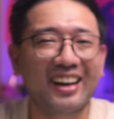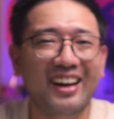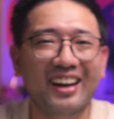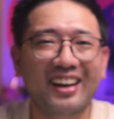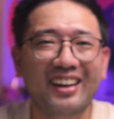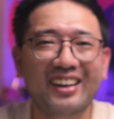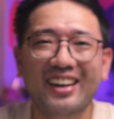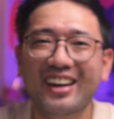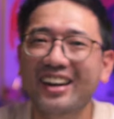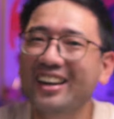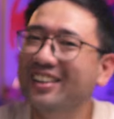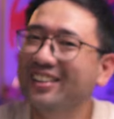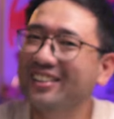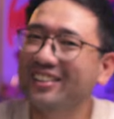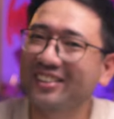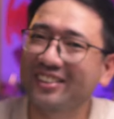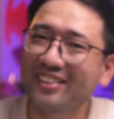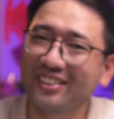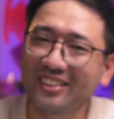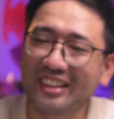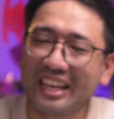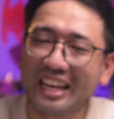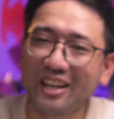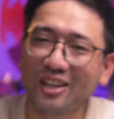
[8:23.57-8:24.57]
Again,
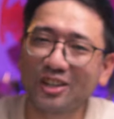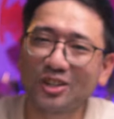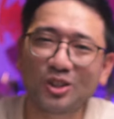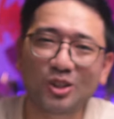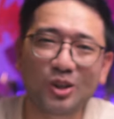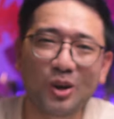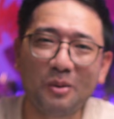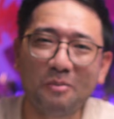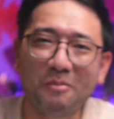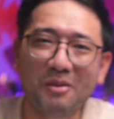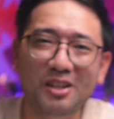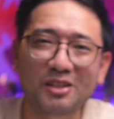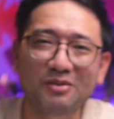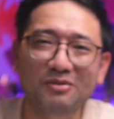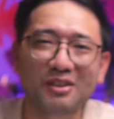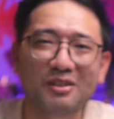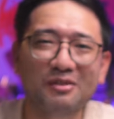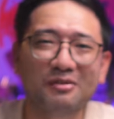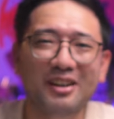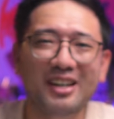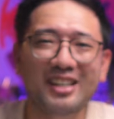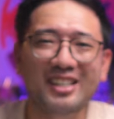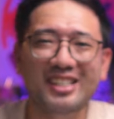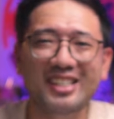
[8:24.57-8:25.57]
thank you so much for
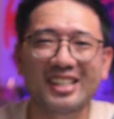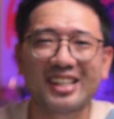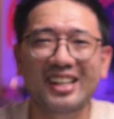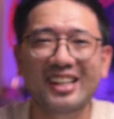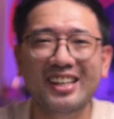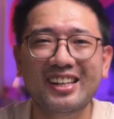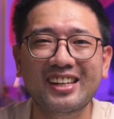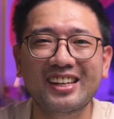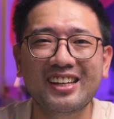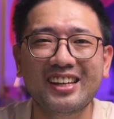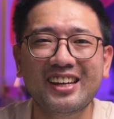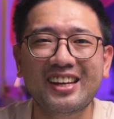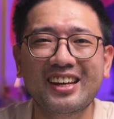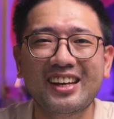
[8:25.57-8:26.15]
watching.